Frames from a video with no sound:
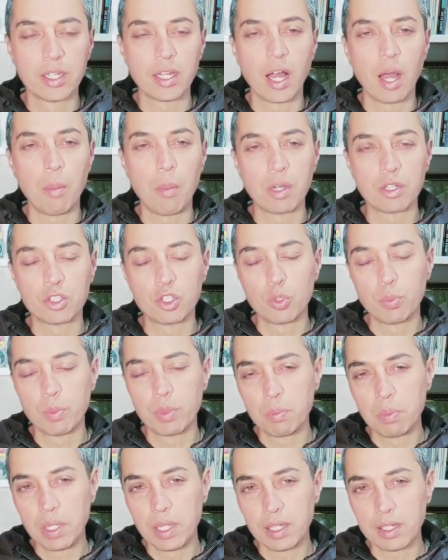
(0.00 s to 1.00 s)
amongst
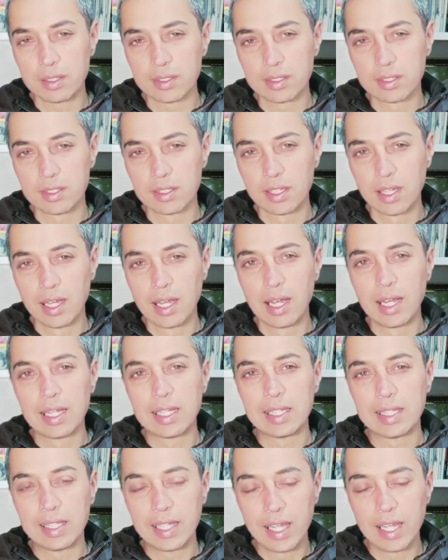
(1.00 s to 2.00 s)
human beings,
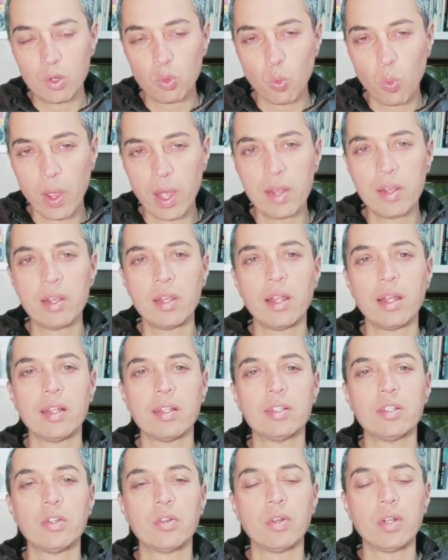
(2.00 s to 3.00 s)
then when
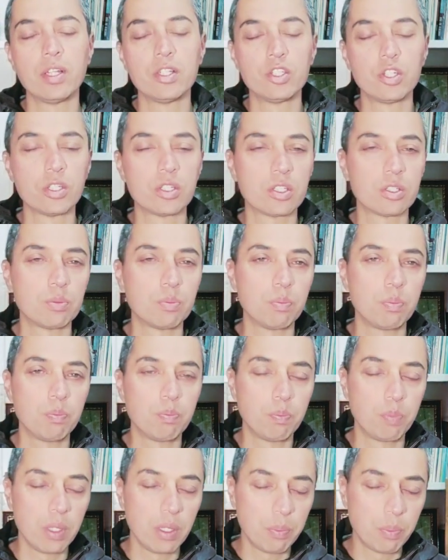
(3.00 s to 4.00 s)
the religious
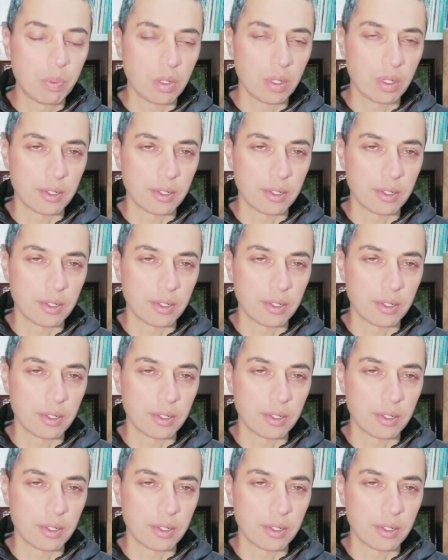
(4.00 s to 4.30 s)
people